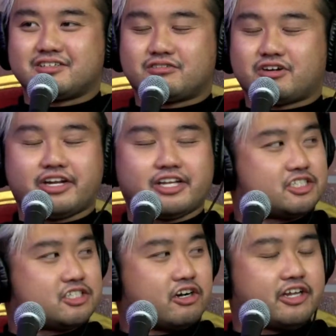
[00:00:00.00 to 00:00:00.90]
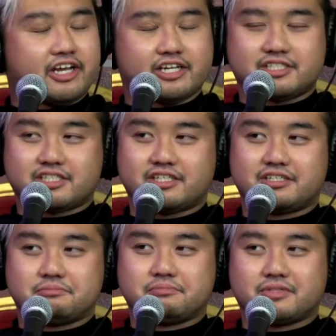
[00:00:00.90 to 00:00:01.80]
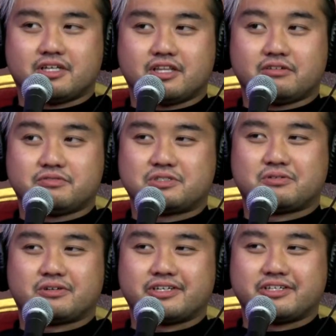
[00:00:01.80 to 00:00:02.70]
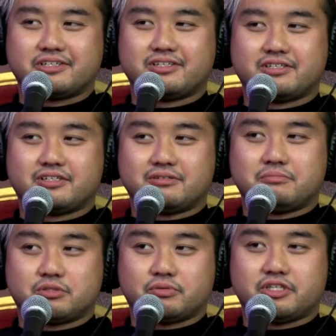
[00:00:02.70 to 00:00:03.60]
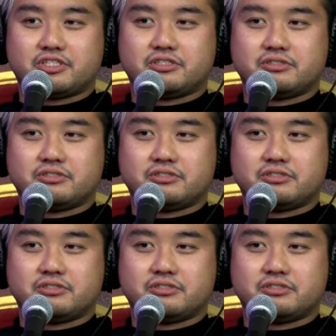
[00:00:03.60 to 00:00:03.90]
Right. It started as a love story between the two.